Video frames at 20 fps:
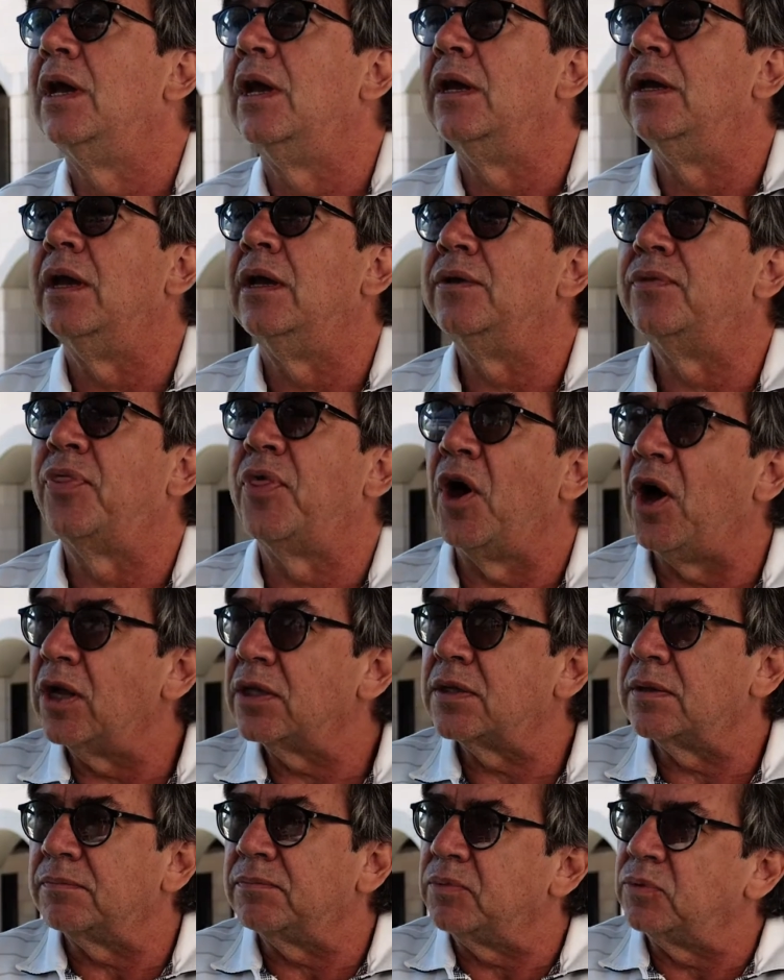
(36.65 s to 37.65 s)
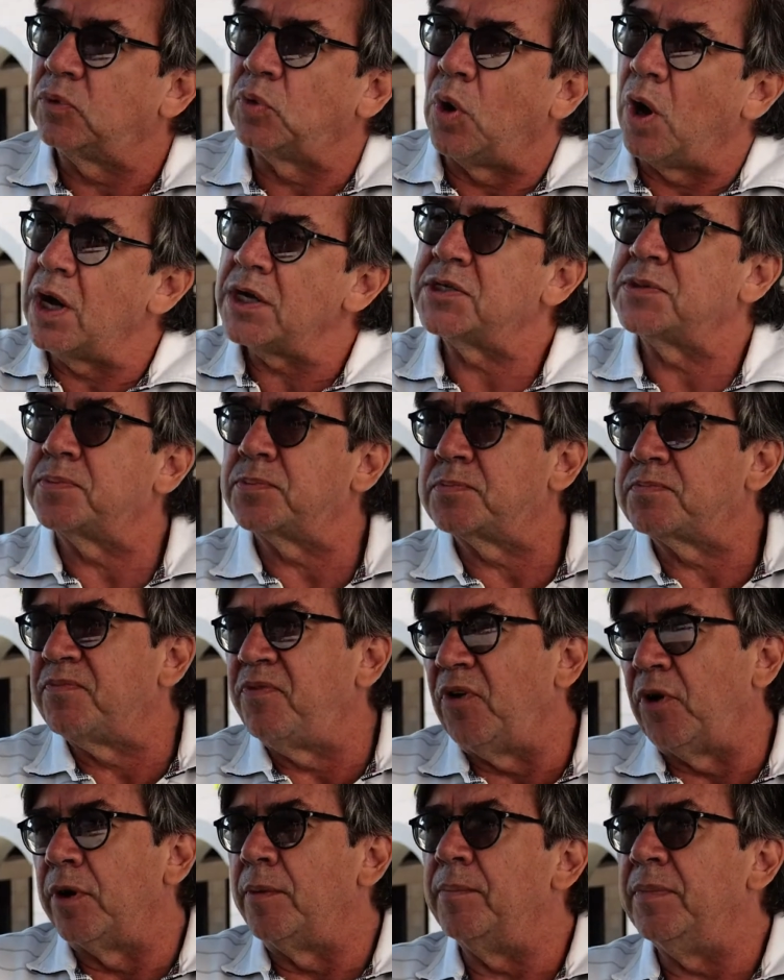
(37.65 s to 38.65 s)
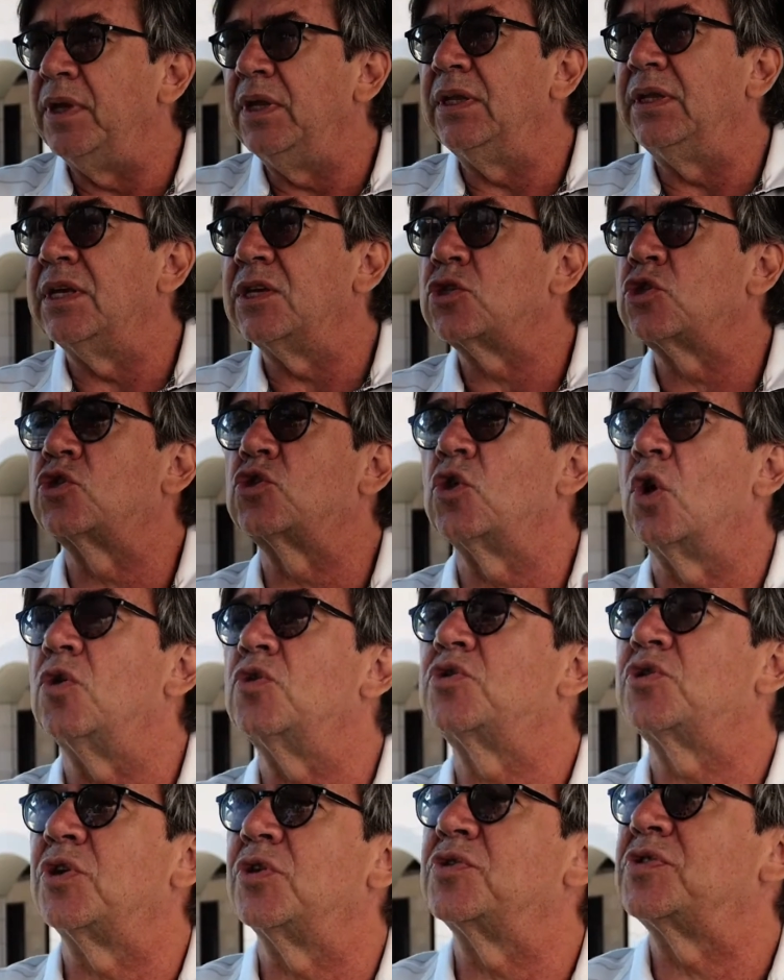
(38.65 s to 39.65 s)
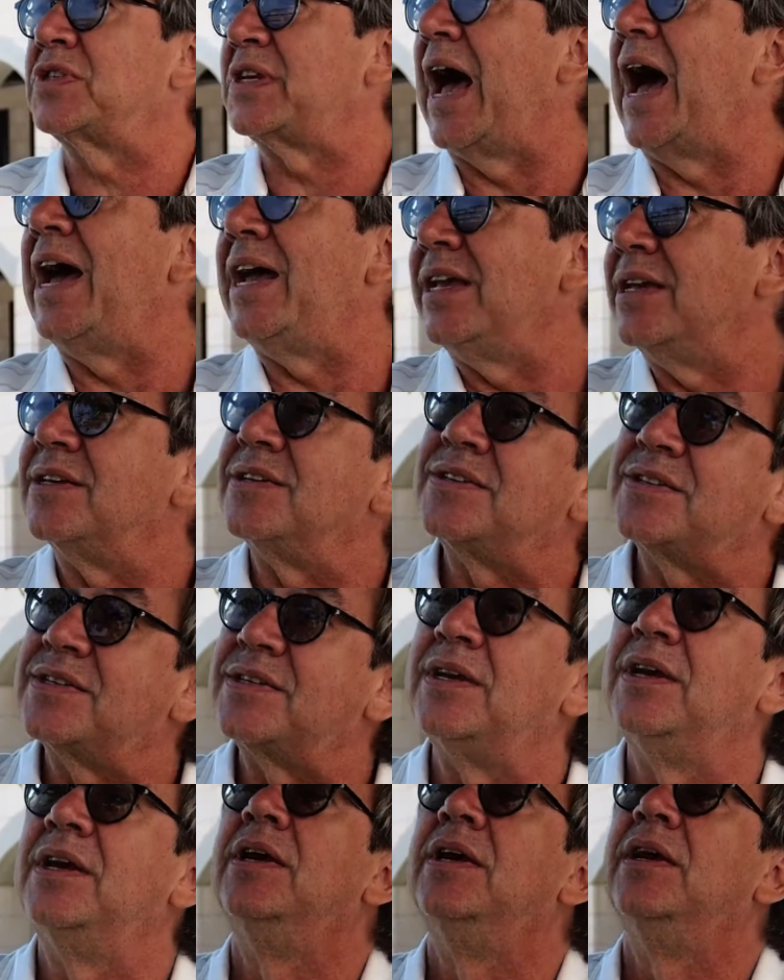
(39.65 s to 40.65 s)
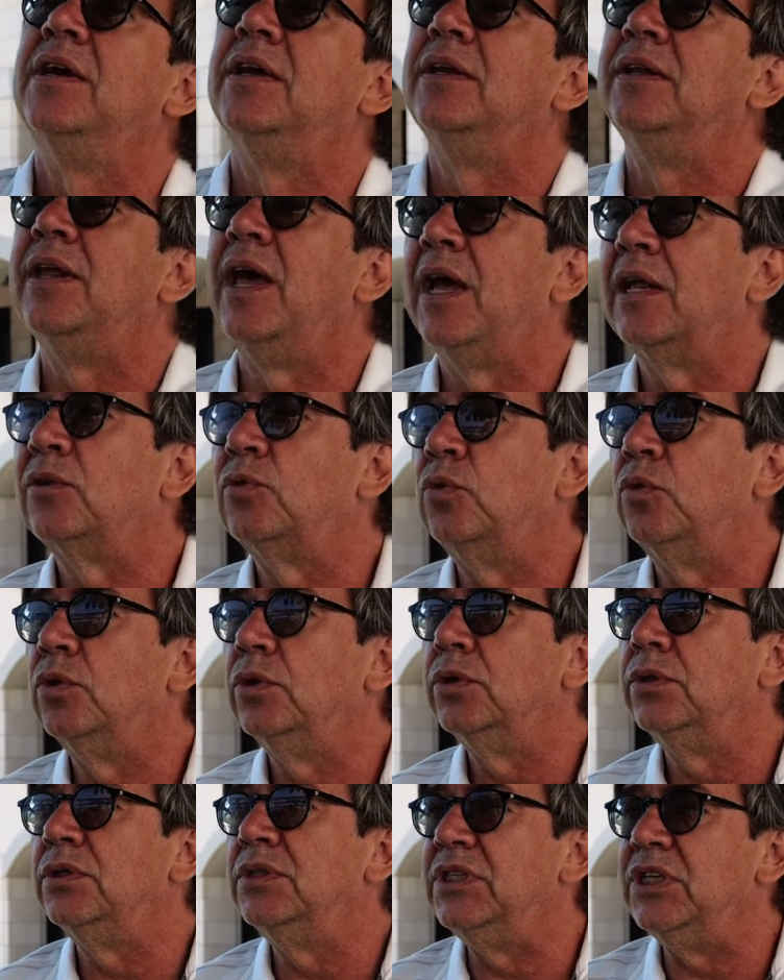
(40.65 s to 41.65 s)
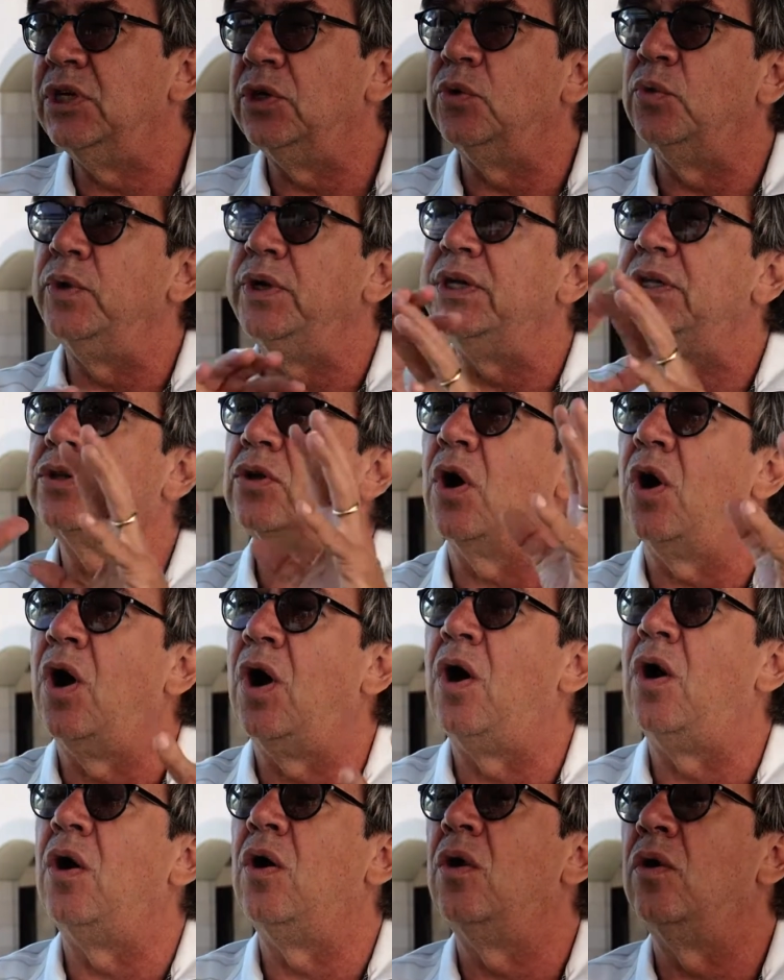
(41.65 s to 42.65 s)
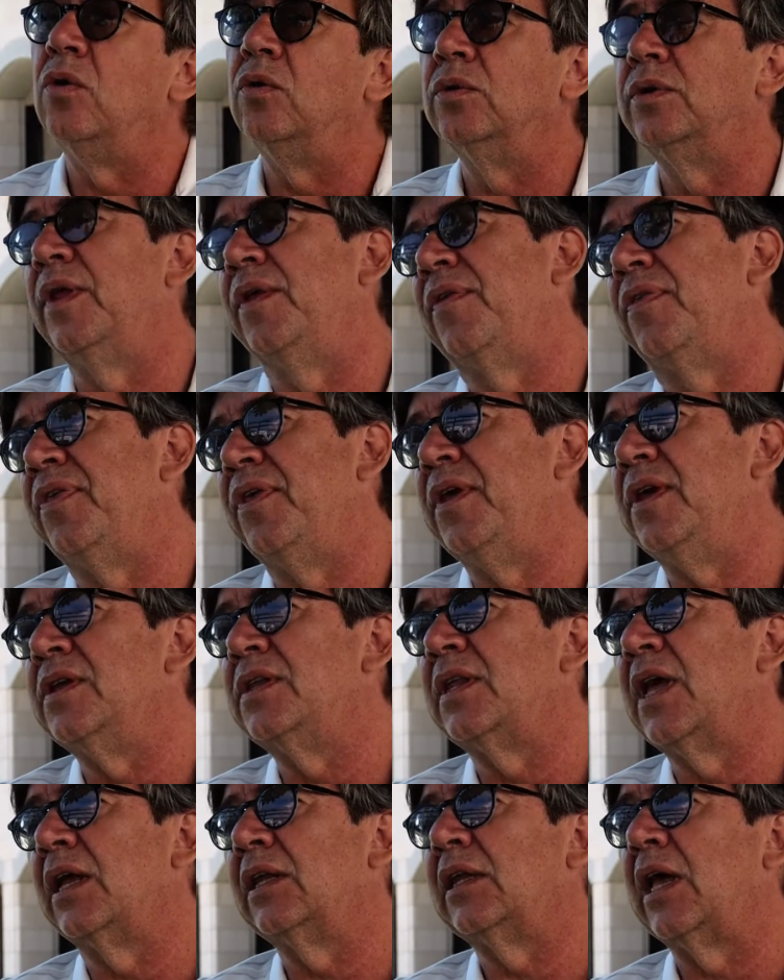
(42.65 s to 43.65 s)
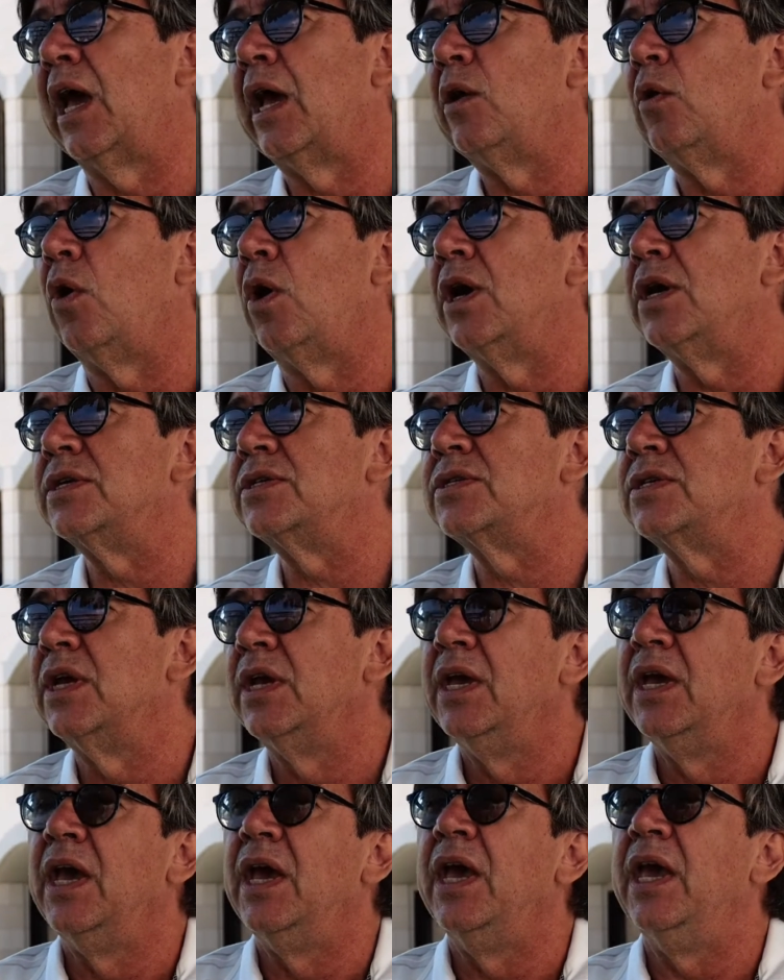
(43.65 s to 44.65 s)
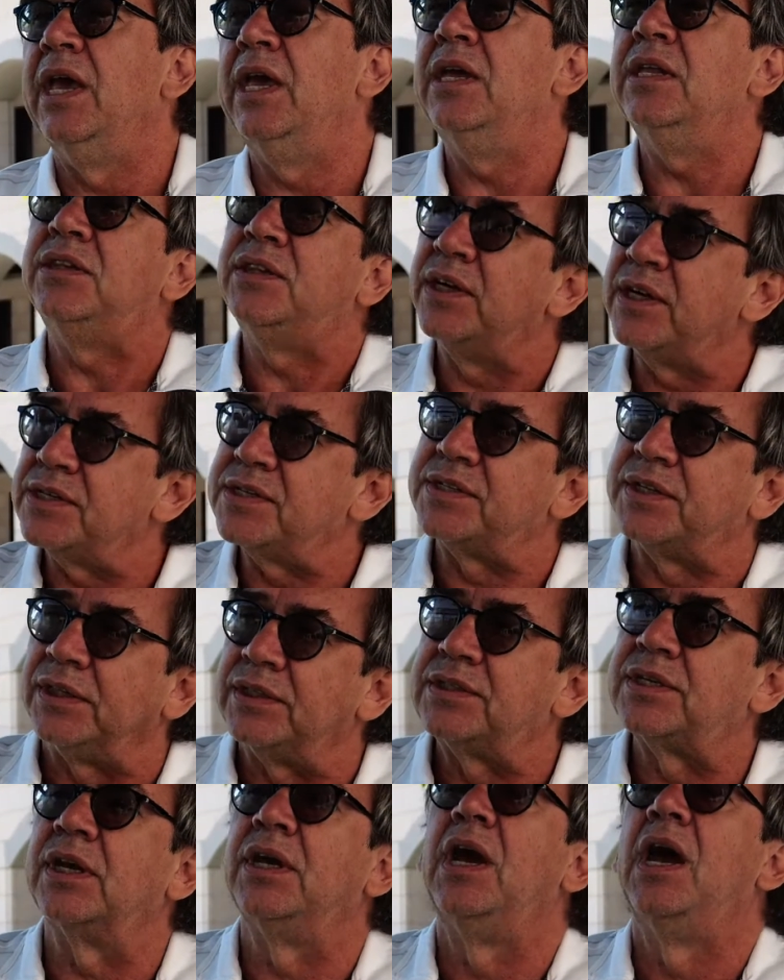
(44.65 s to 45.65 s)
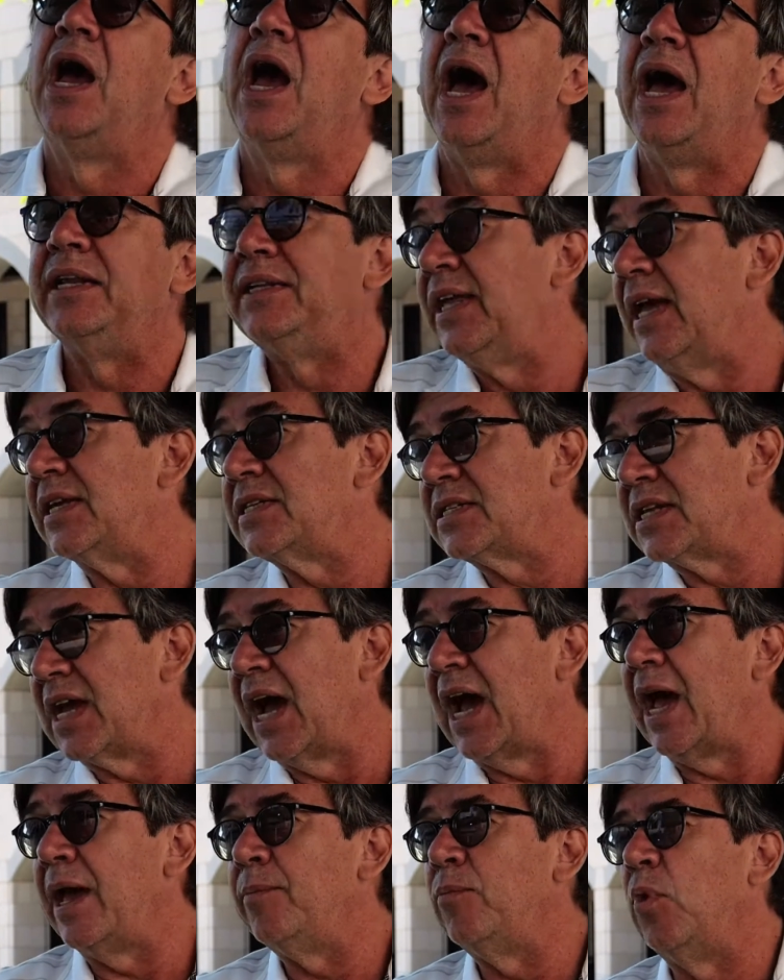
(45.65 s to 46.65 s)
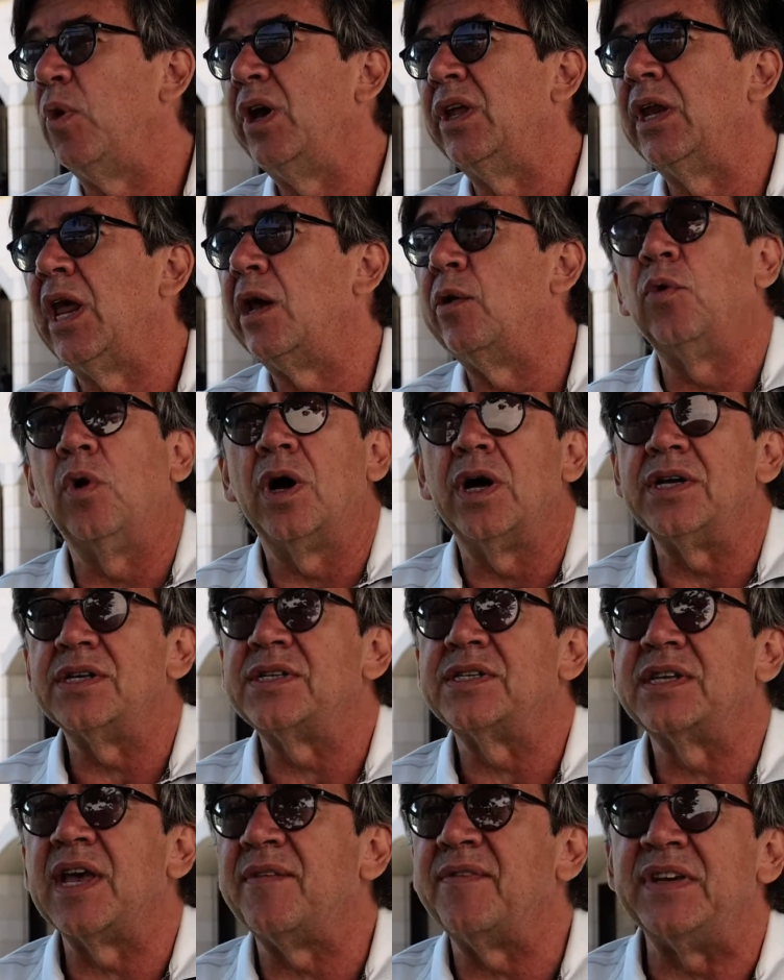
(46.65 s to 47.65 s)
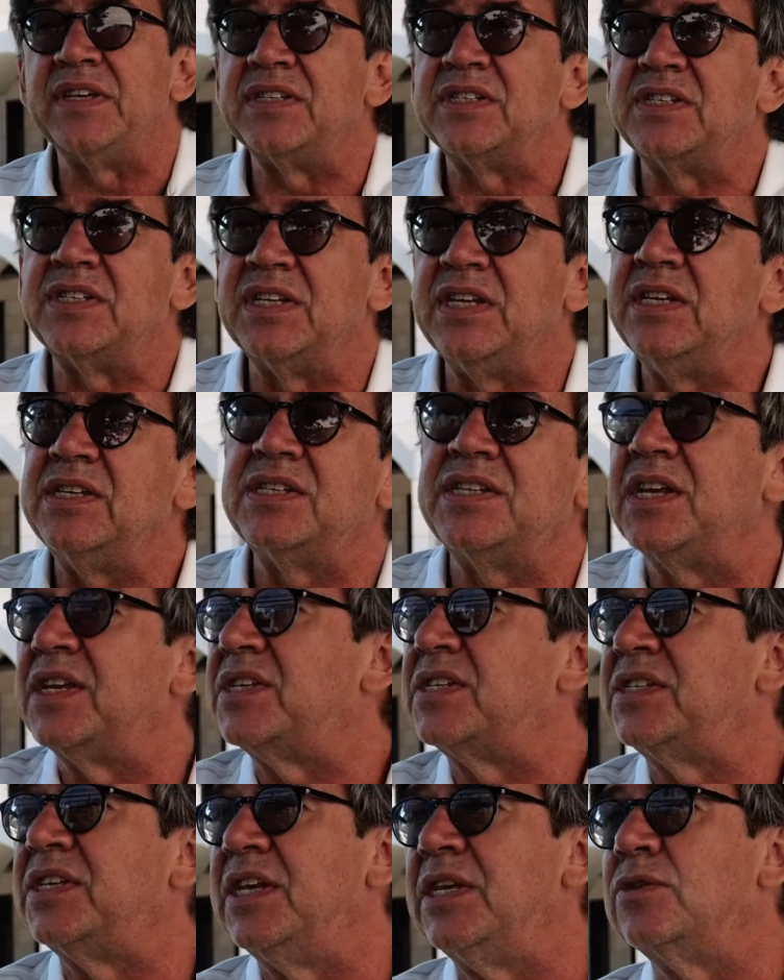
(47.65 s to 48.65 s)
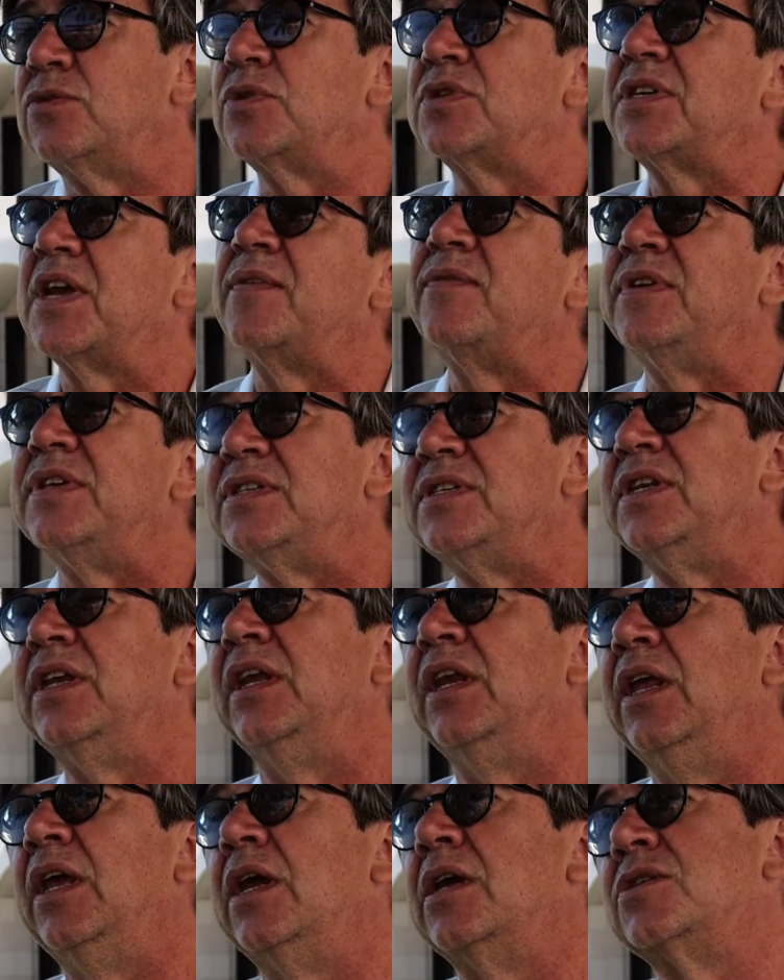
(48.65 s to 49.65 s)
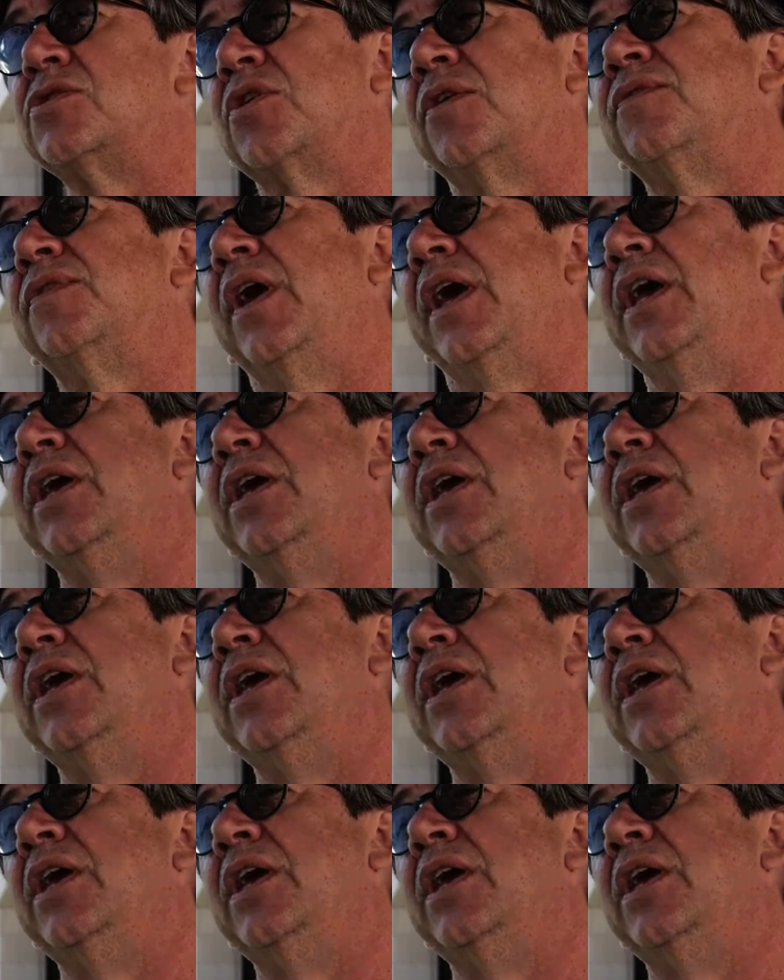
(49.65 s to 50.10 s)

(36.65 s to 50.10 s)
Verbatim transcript: I thought it was for me the social science that would deal with all the things that I was interested at that time when I was 17, 16 to 17 years of age.